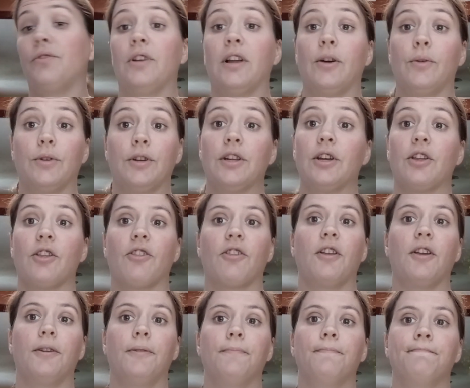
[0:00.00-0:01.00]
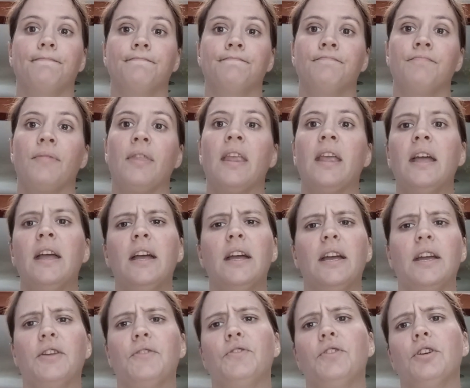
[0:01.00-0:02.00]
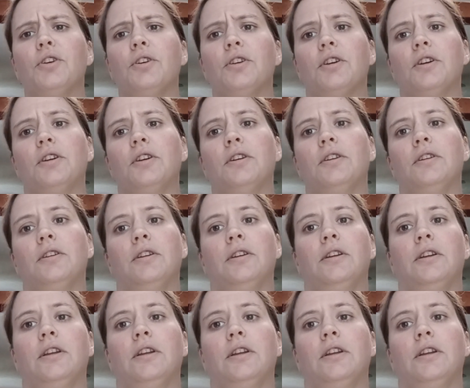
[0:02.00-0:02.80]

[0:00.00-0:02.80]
flour dust in. If you're